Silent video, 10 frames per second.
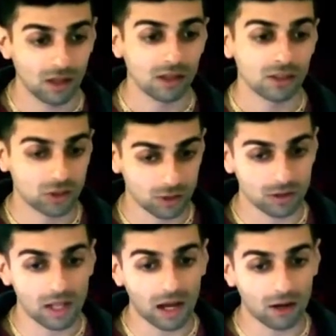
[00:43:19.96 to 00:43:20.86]
So
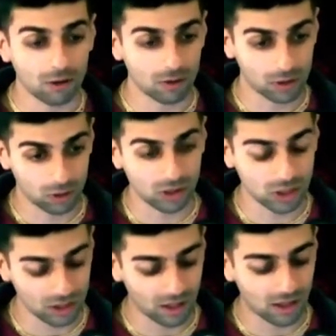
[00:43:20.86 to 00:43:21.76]
now
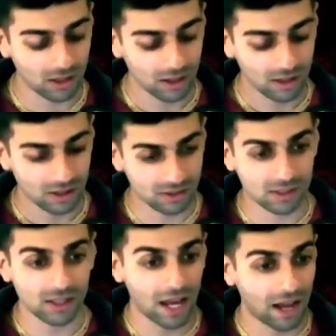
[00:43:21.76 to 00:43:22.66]
Krishna is
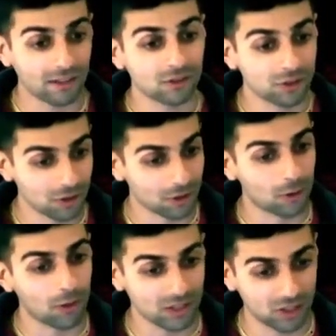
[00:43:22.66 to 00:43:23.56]
going to answer your
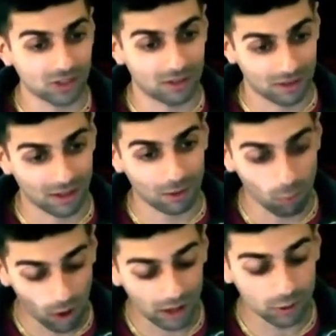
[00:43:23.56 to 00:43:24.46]
question, like,
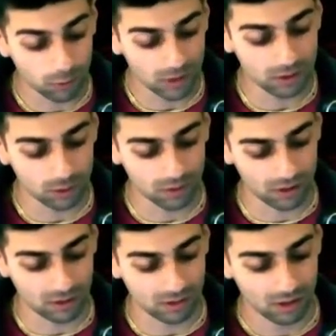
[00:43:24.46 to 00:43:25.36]
why do we do
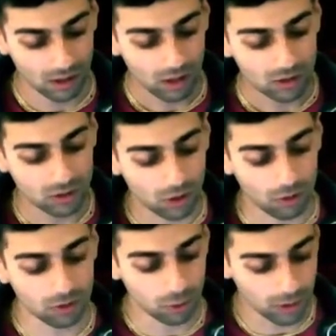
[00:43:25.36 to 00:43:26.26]
this?
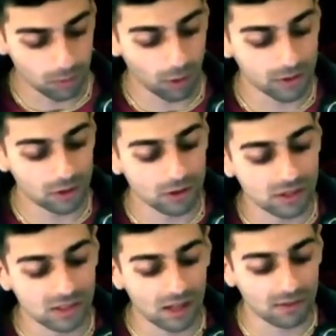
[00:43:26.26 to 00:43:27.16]
So
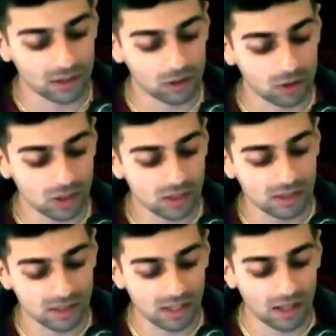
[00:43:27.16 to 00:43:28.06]
3.37,
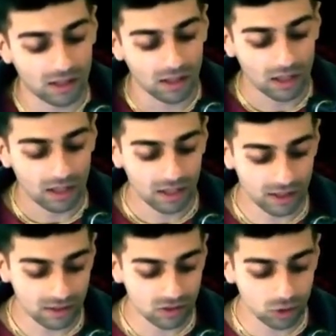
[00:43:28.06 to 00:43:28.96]
Krishna said,
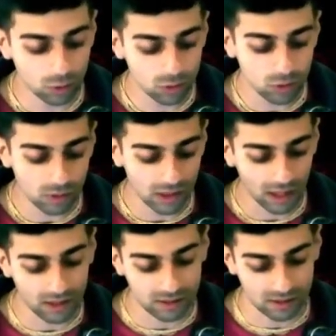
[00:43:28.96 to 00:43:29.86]
"It is due to
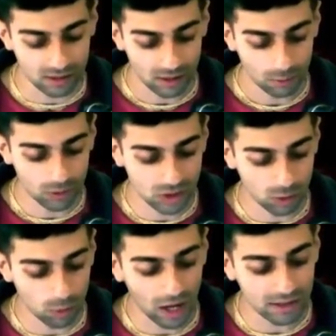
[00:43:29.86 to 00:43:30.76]
lust, which
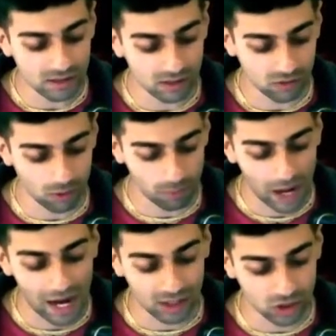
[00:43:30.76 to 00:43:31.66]
arises from
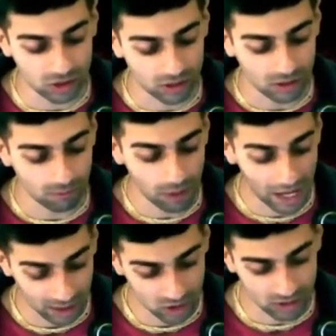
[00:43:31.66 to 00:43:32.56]

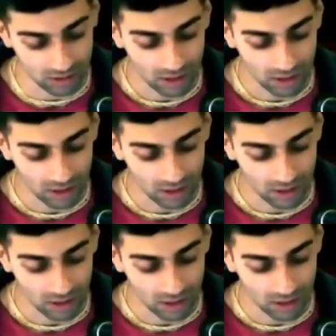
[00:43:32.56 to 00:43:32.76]
passion,